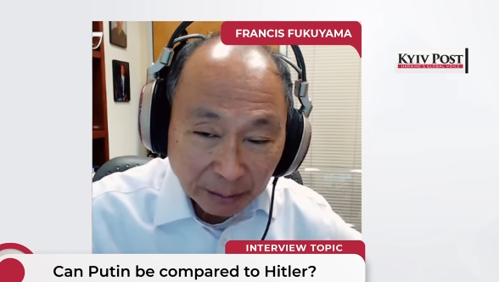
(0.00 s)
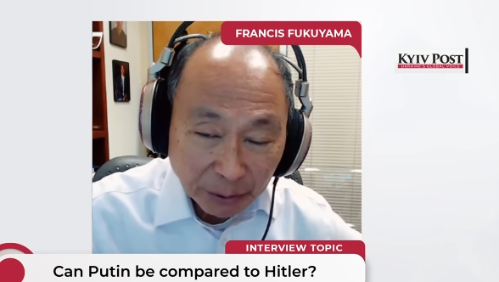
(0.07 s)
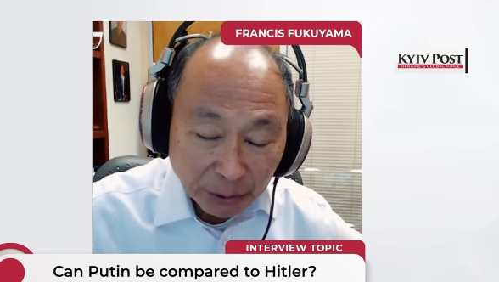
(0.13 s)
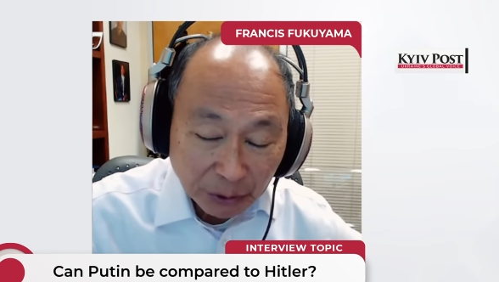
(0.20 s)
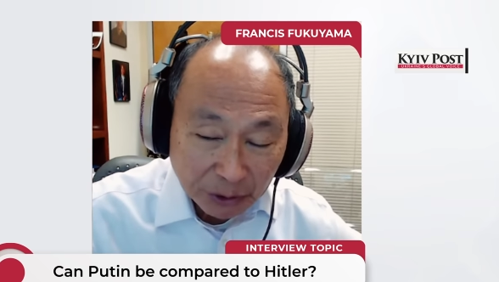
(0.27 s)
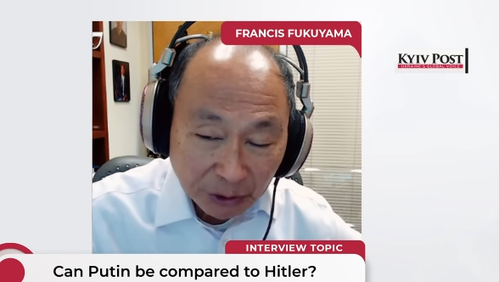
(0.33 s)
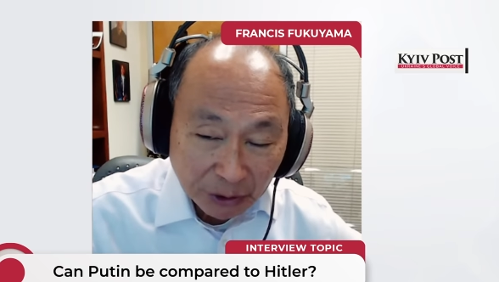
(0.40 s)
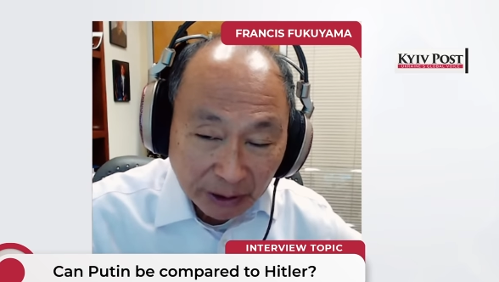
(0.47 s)

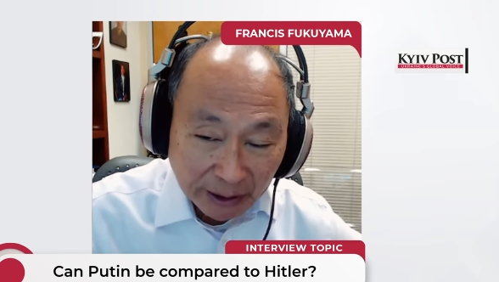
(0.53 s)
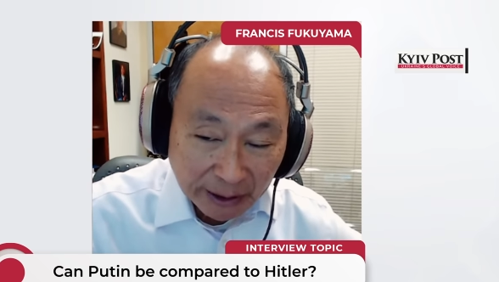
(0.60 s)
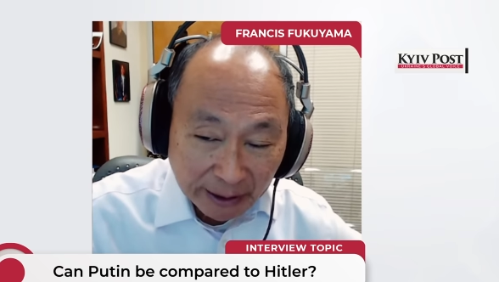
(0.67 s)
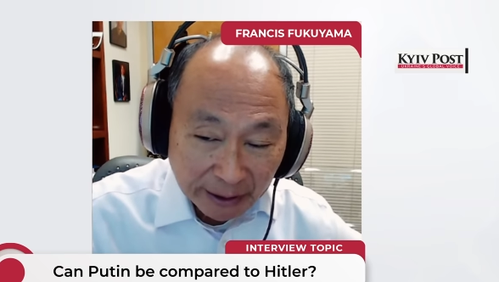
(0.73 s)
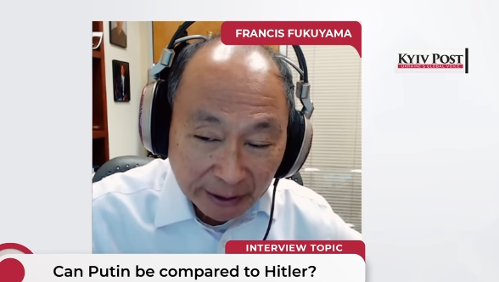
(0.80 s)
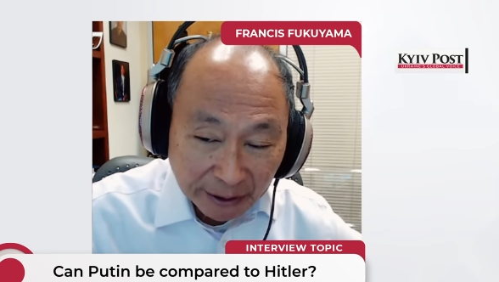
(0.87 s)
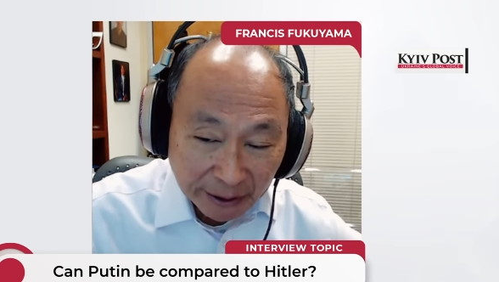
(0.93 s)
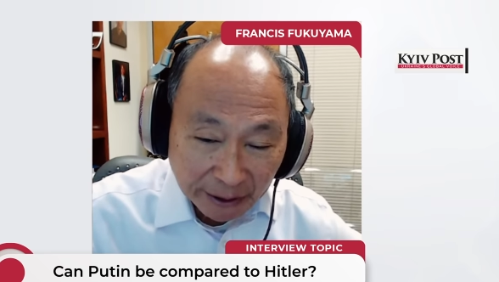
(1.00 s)
Putin
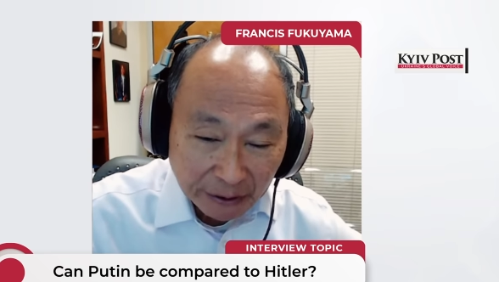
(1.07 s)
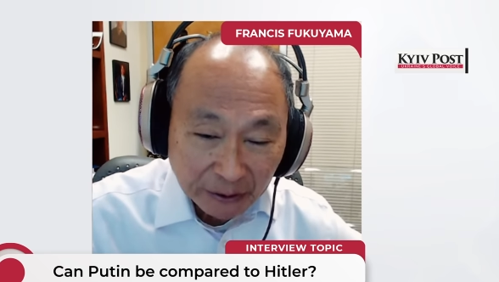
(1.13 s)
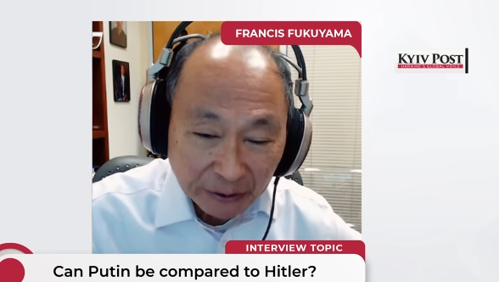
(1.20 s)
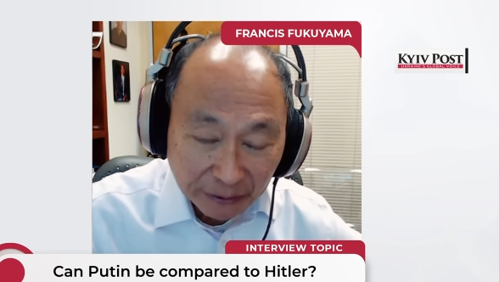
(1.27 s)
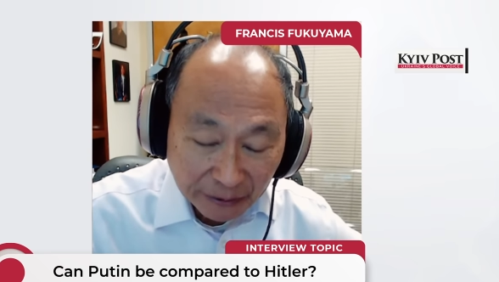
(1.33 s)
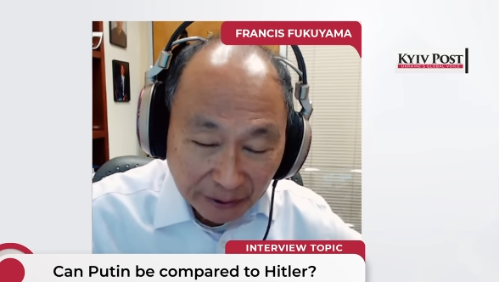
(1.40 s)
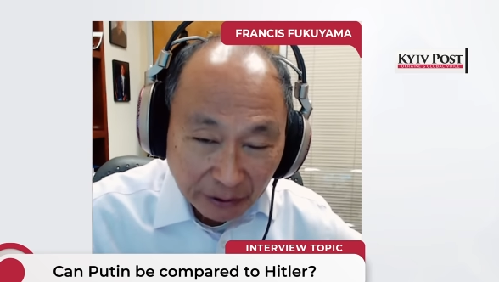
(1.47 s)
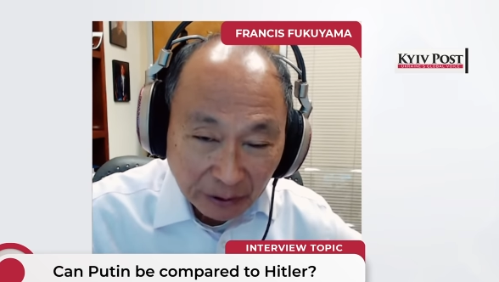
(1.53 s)
and
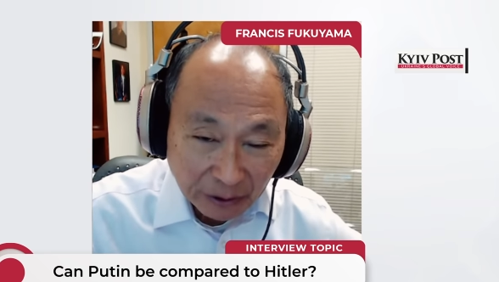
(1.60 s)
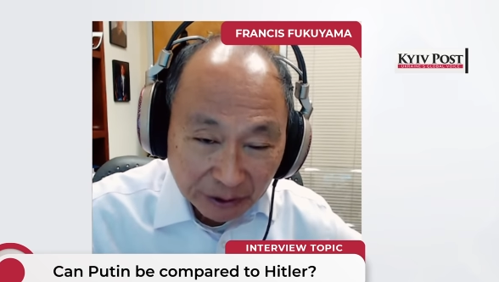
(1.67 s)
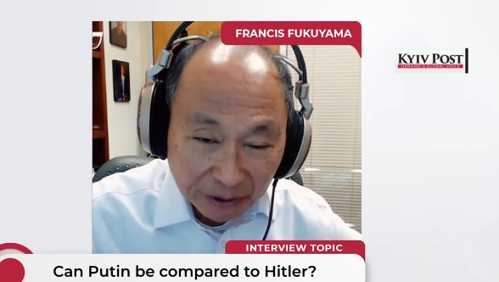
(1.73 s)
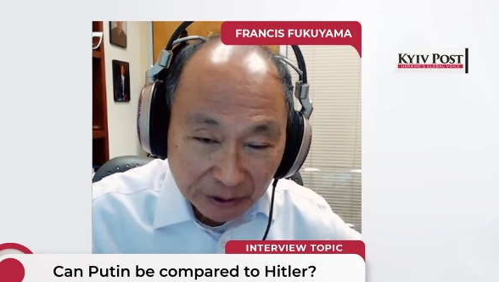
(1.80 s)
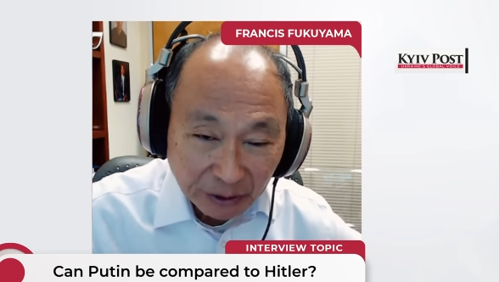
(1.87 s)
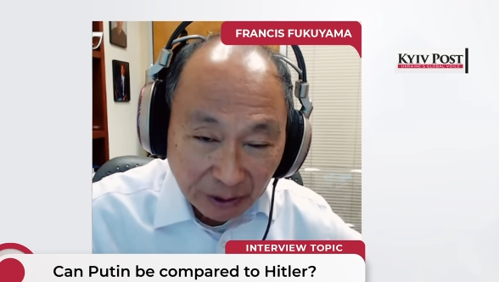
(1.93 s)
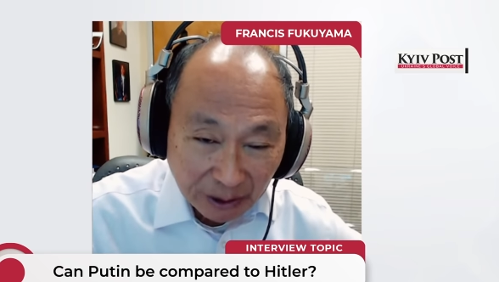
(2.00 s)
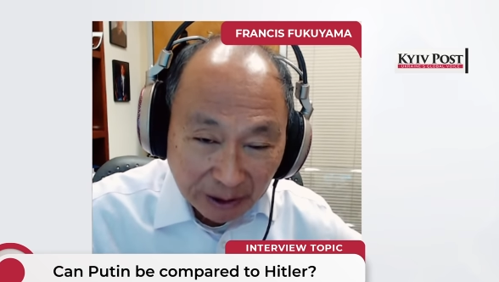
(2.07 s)
Hitler, there are
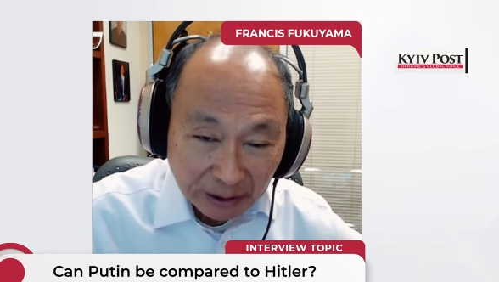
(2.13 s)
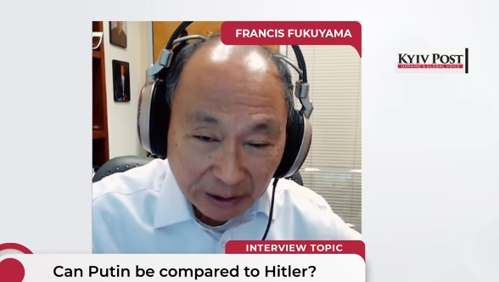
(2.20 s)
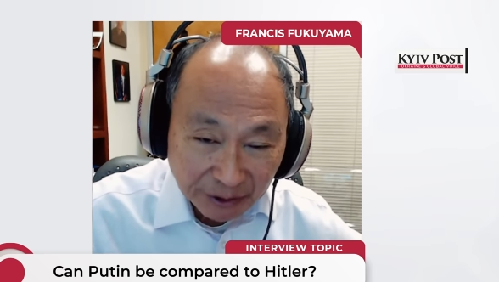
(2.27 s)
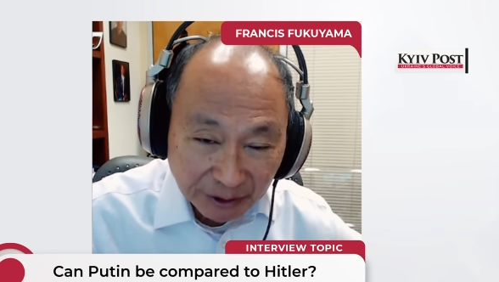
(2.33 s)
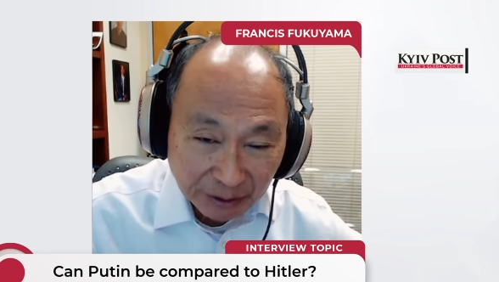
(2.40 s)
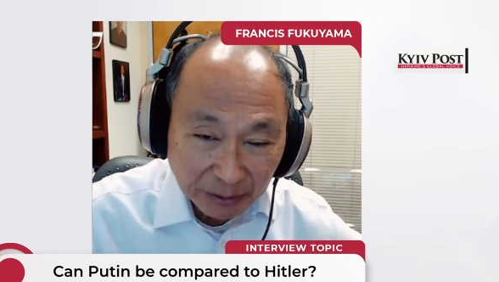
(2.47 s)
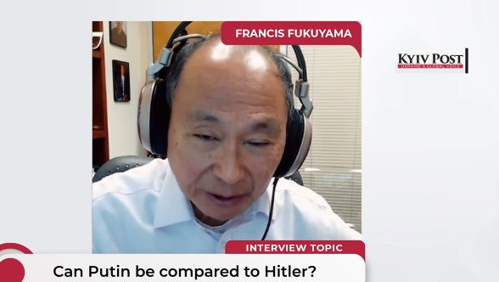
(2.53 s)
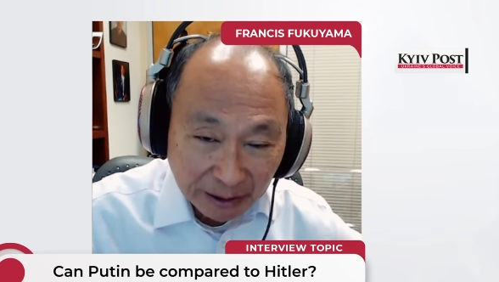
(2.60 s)
also a lot of
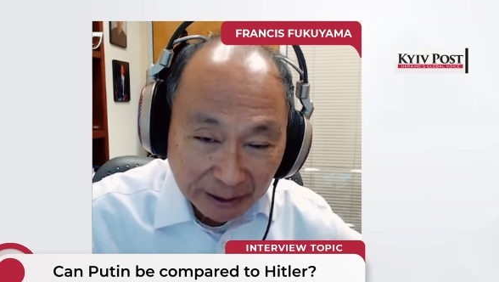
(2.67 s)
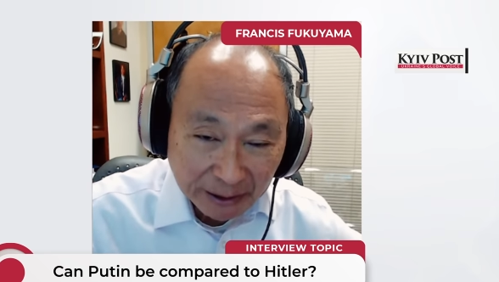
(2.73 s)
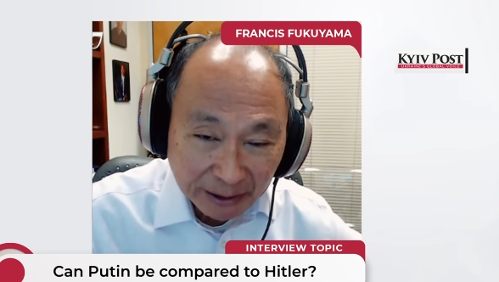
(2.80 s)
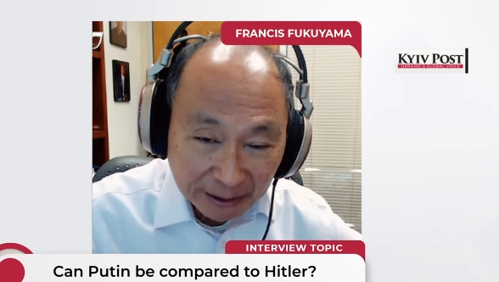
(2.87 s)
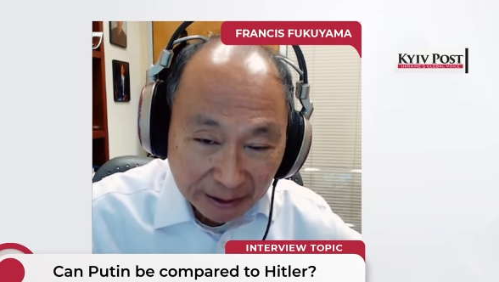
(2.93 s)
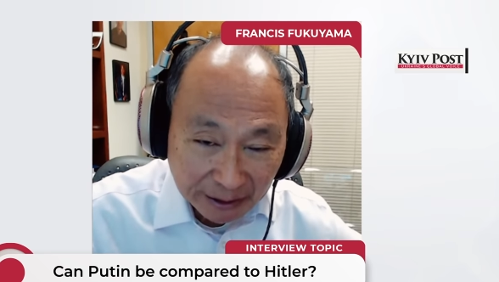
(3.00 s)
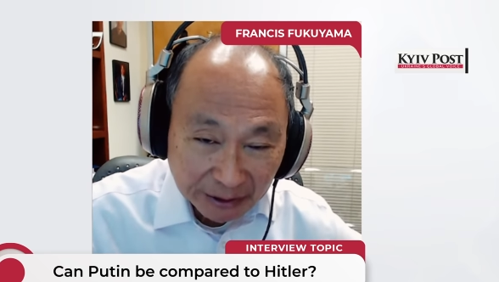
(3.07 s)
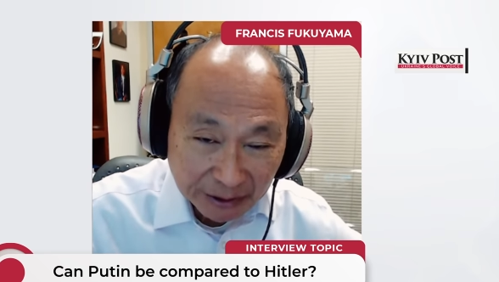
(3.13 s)

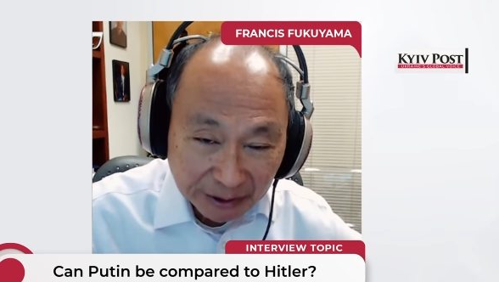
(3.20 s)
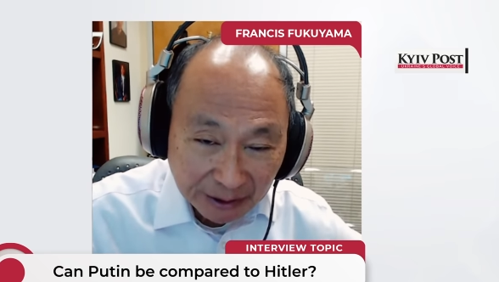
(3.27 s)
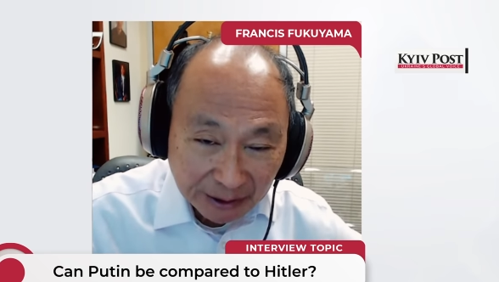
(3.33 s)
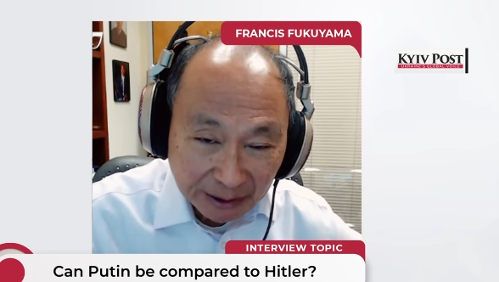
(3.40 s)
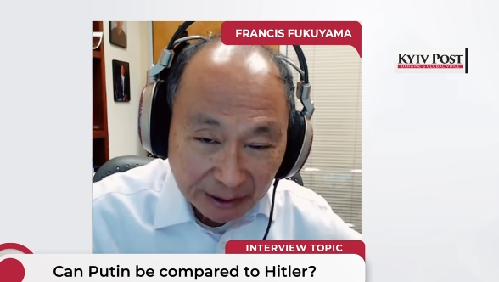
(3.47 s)
similarities.